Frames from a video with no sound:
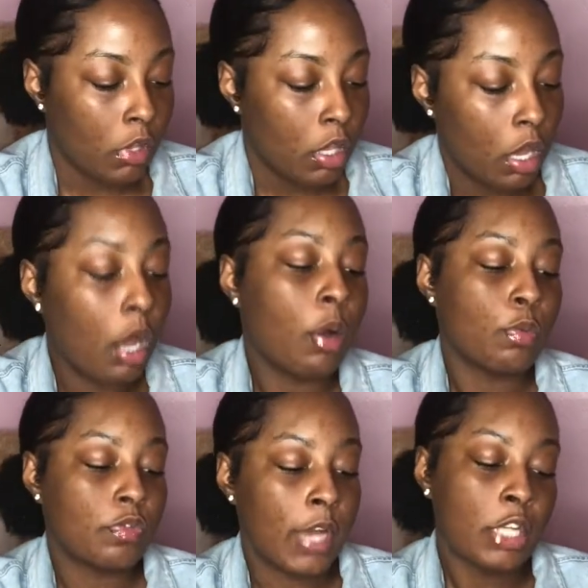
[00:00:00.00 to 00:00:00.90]

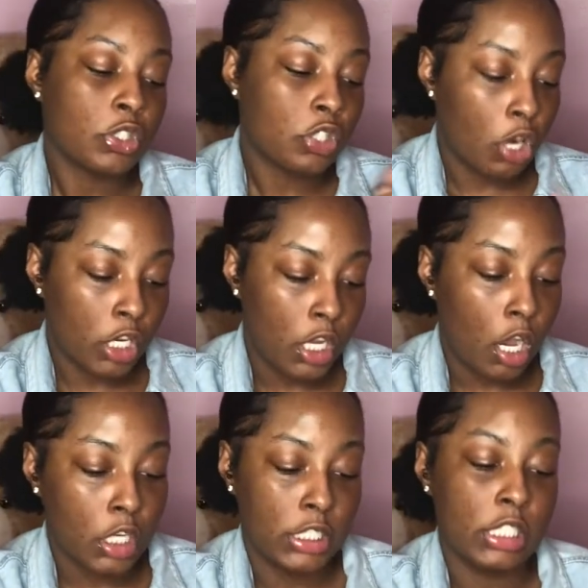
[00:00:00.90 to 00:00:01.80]
Find your target
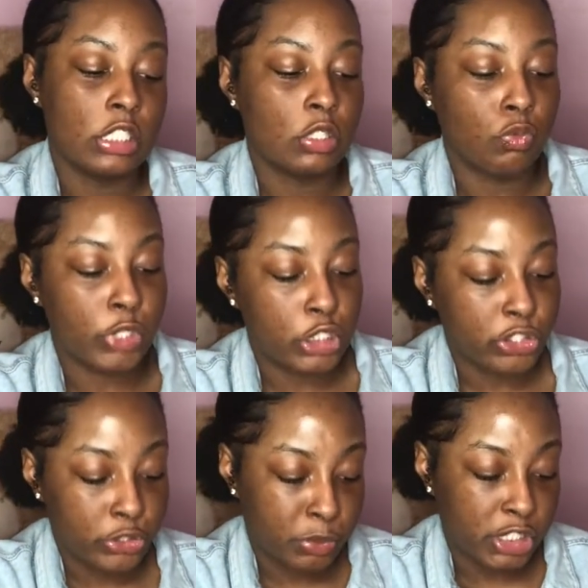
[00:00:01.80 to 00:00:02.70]
audience,
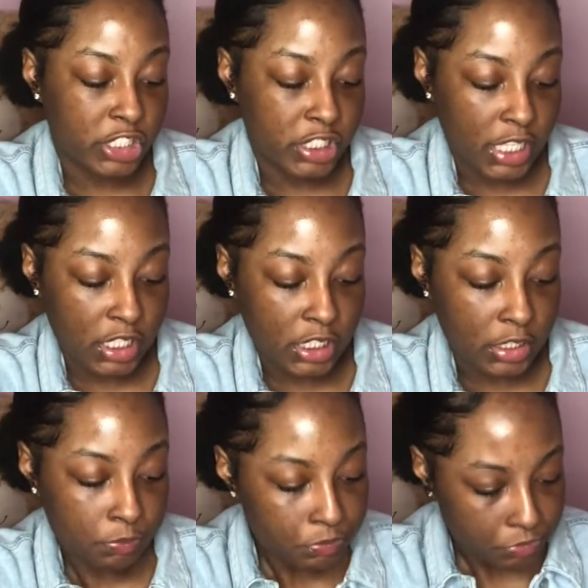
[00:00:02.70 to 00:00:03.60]
research what you're
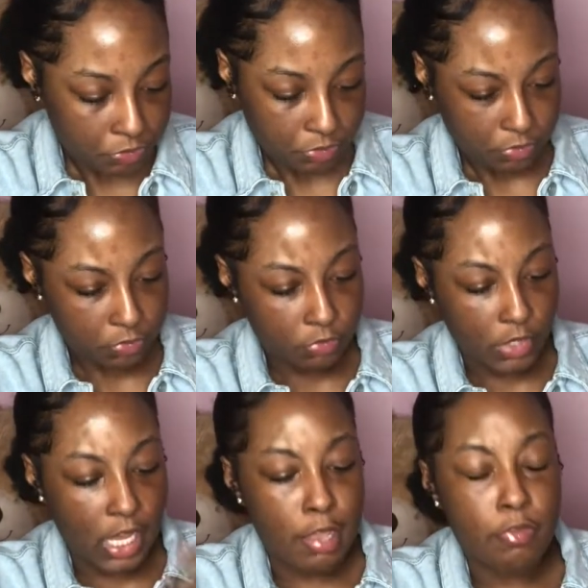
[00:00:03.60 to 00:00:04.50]
selling,
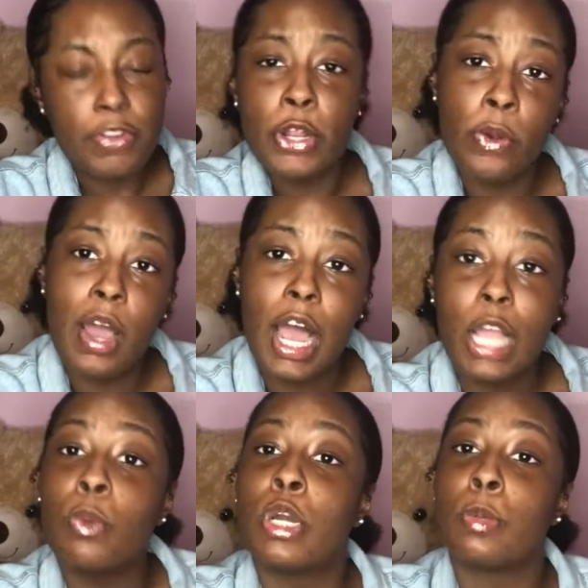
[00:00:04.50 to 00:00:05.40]
and figure out how
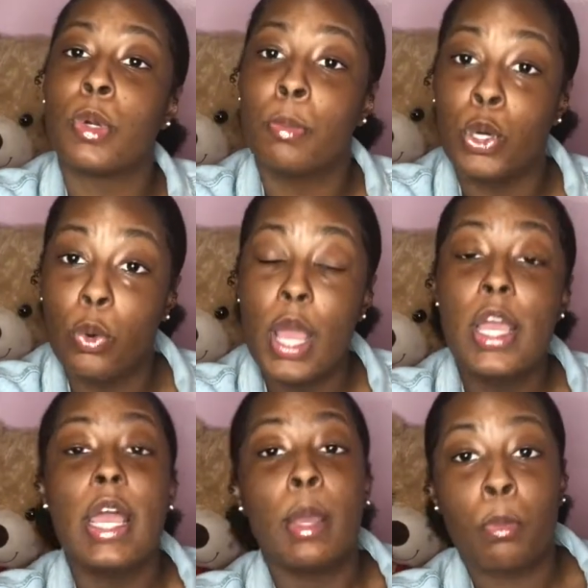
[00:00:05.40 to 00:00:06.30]
you want to promote
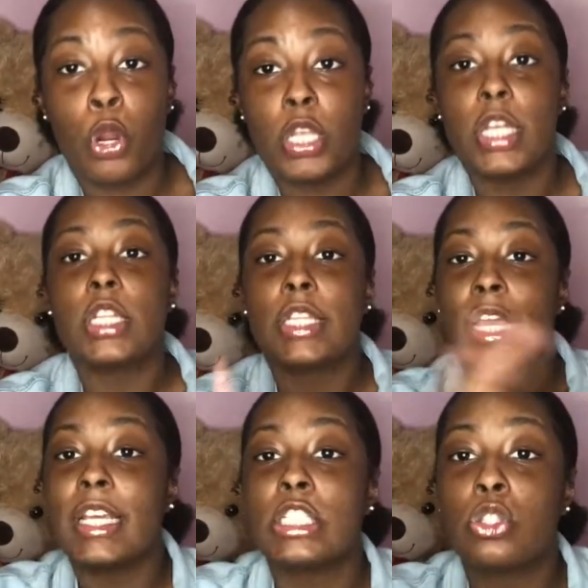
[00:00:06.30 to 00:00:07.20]
and market.
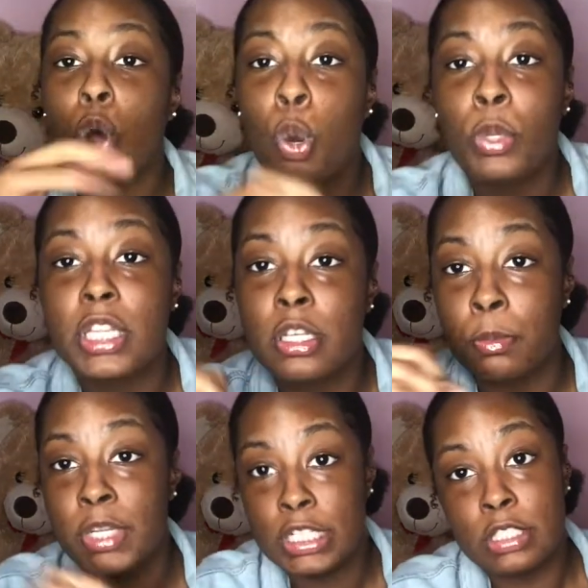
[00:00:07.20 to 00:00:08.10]
That is all within the
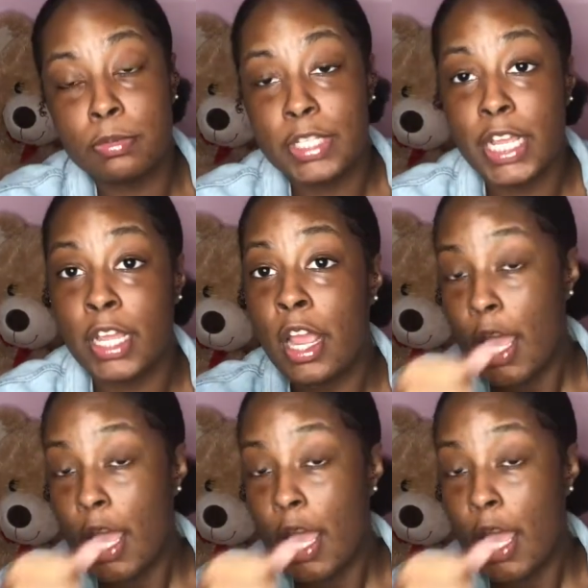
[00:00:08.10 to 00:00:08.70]
business plan.